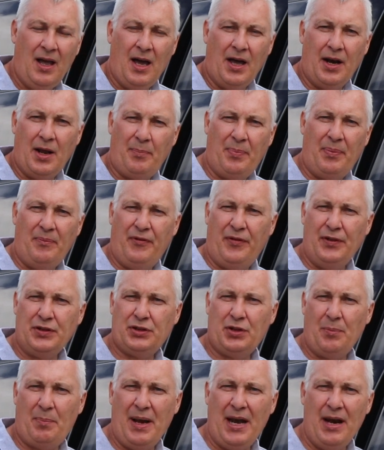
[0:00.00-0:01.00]
And a
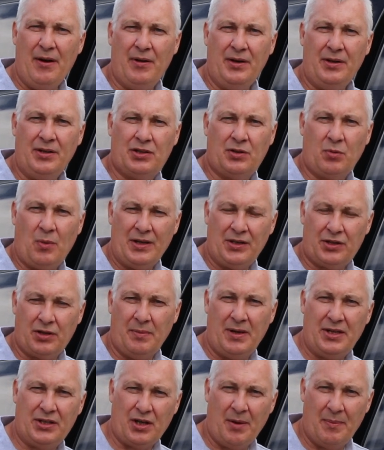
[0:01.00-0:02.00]
first appearance when
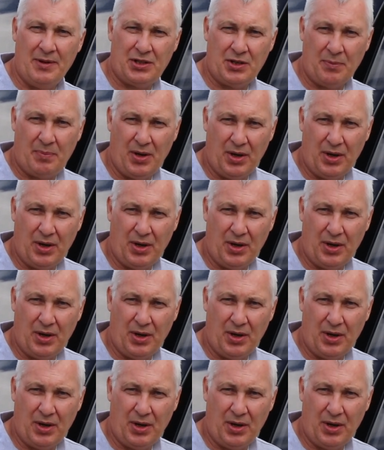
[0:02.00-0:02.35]
somebody's coming to